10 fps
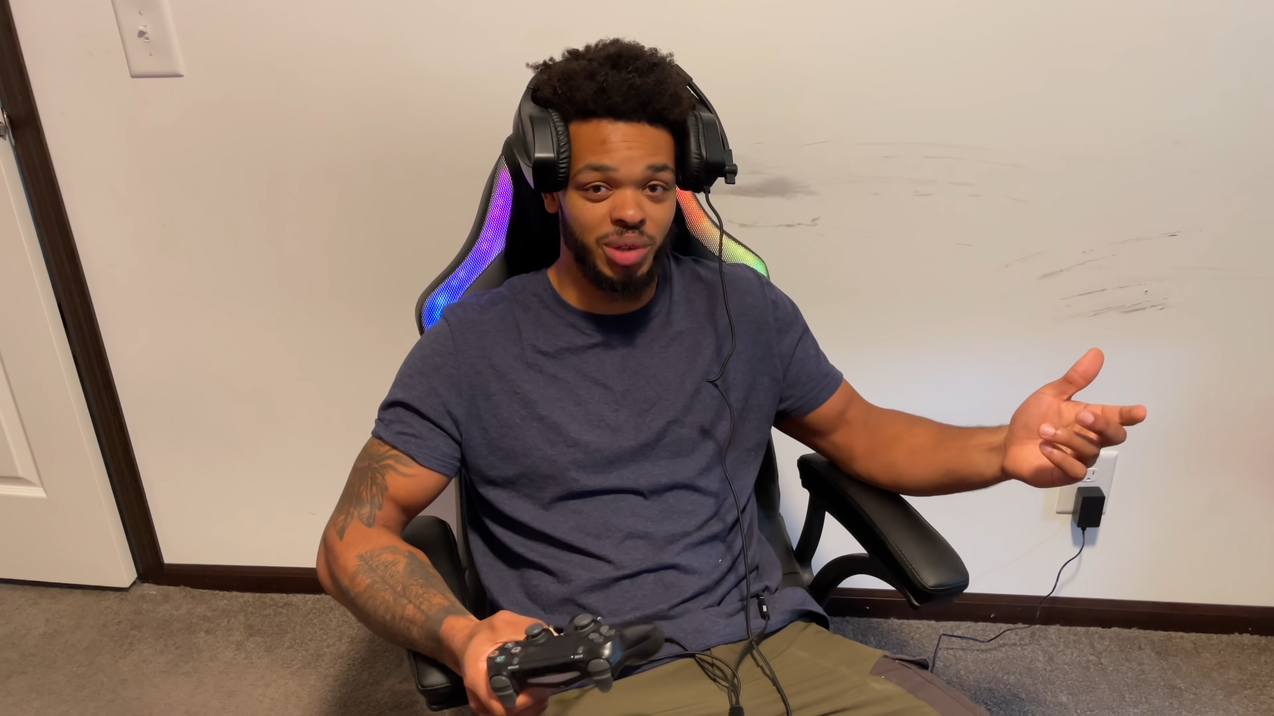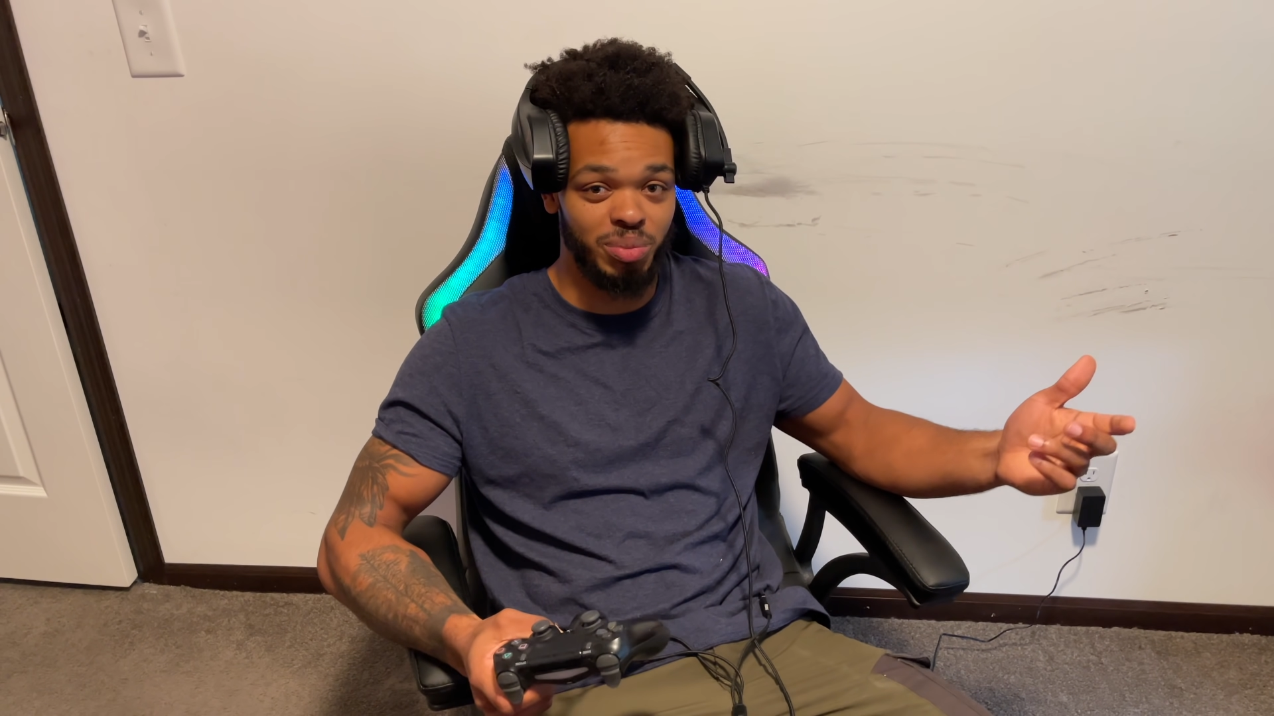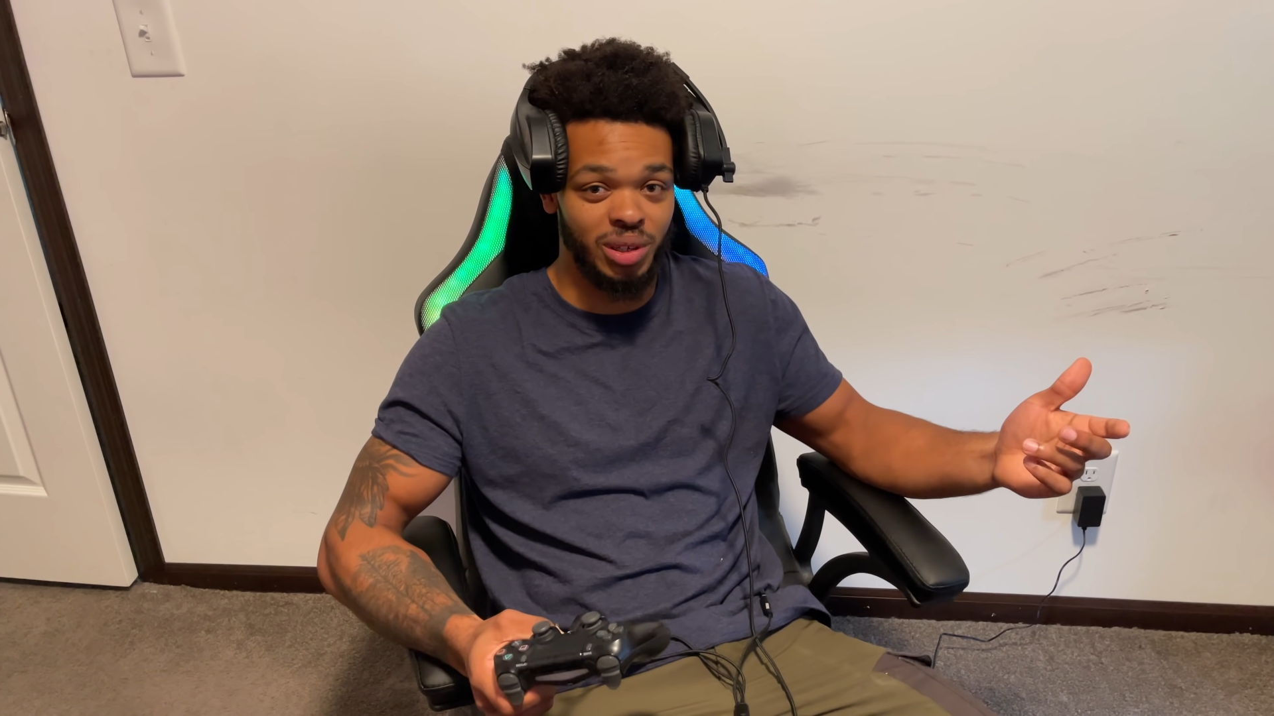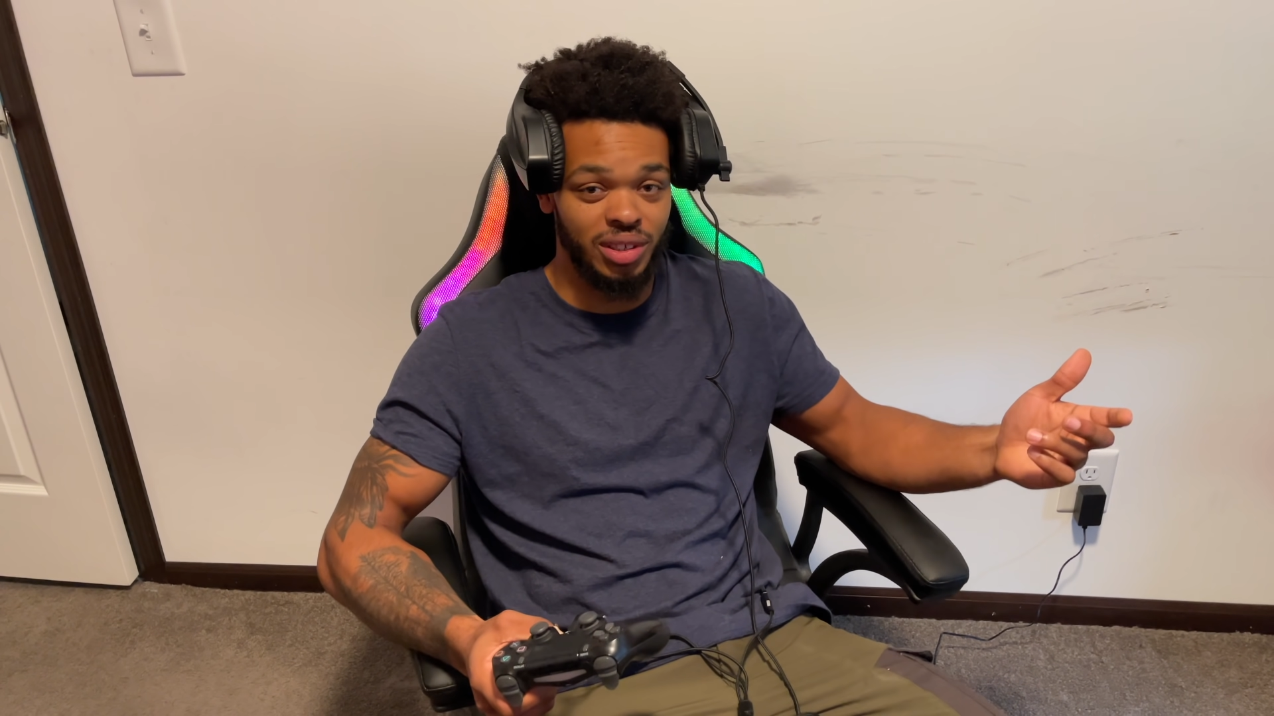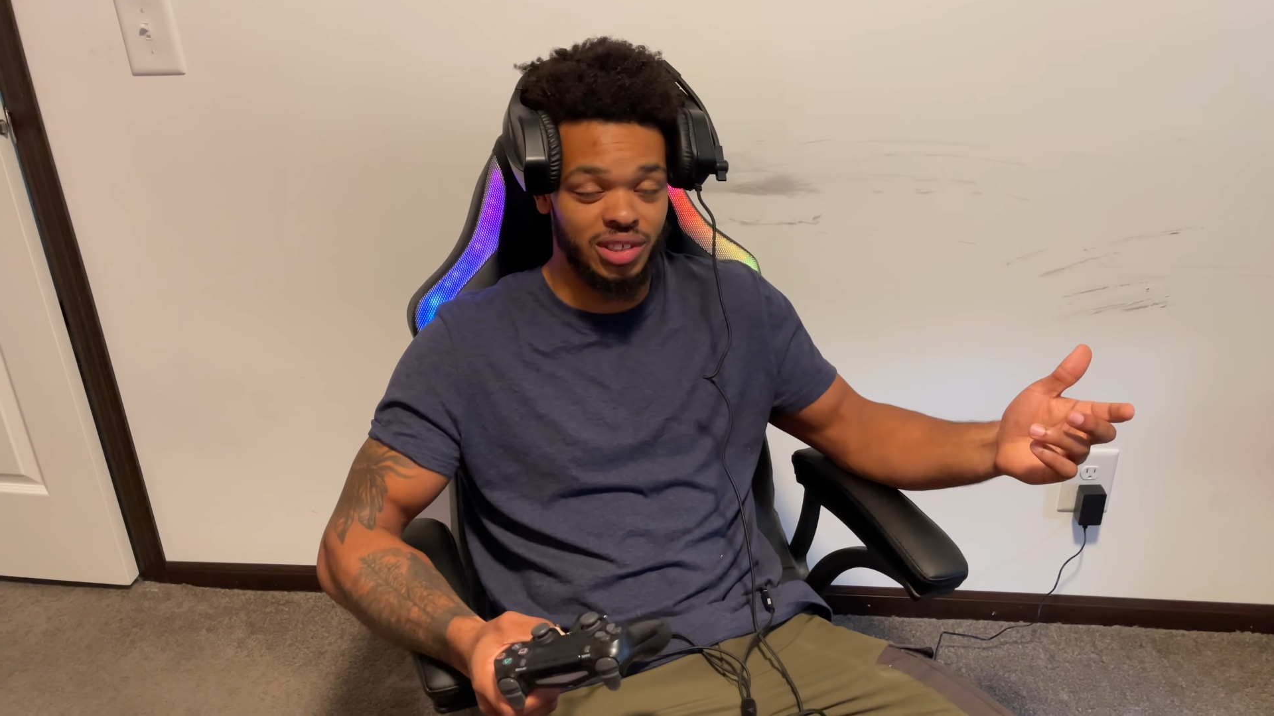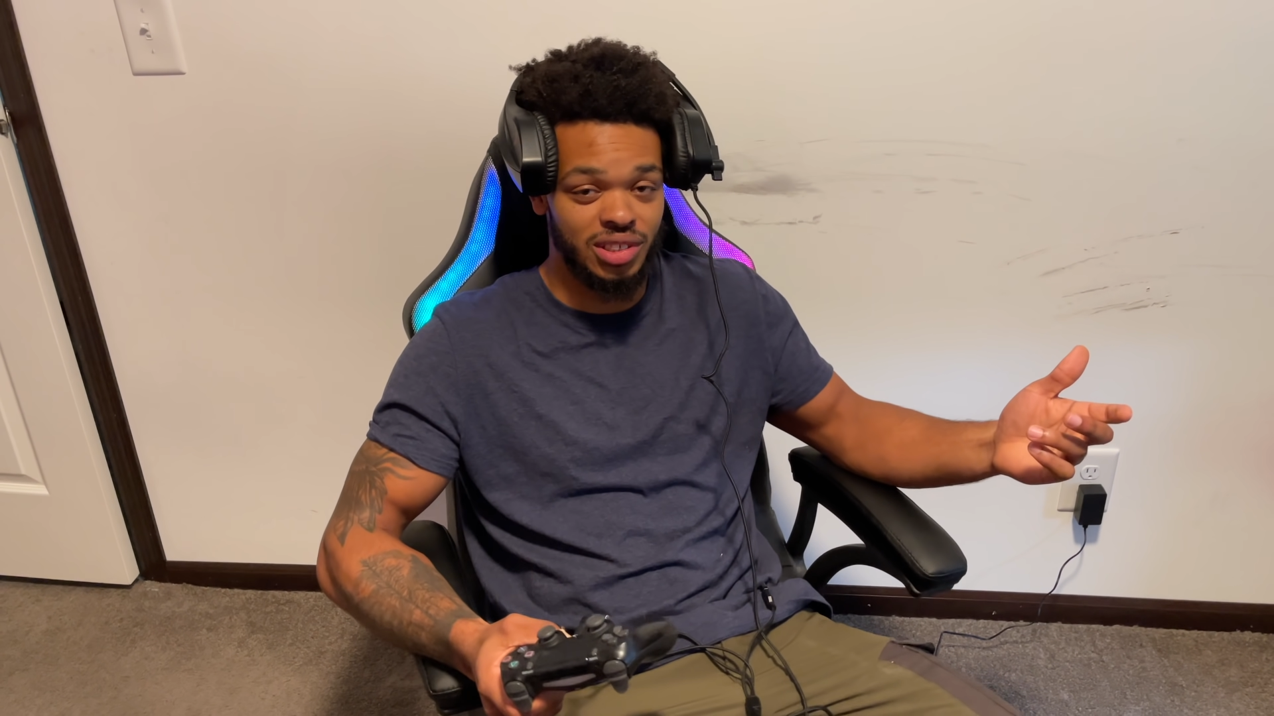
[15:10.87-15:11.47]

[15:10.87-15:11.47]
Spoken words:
me building